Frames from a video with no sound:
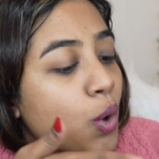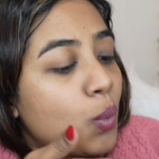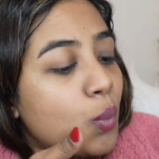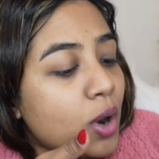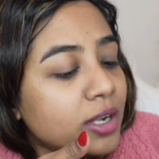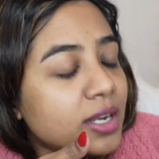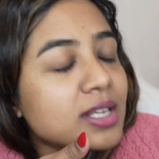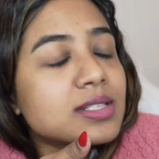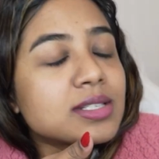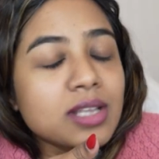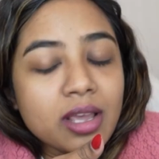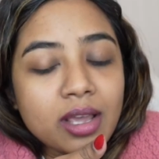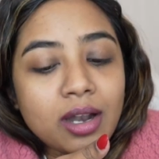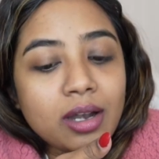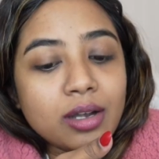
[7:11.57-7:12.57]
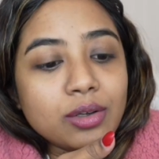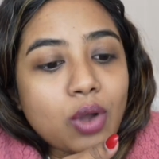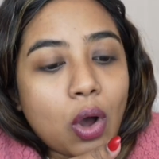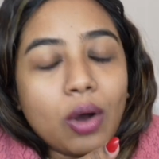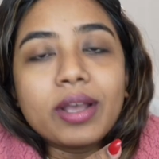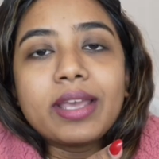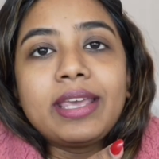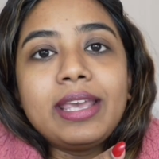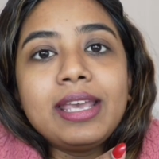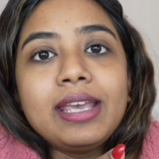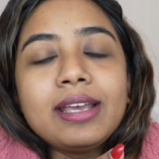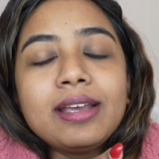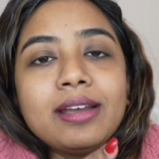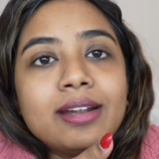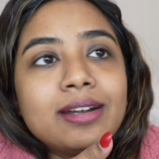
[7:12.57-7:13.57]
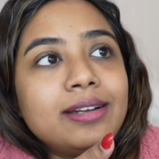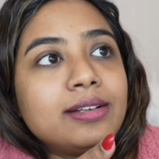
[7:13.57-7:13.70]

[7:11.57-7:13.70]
What is talking?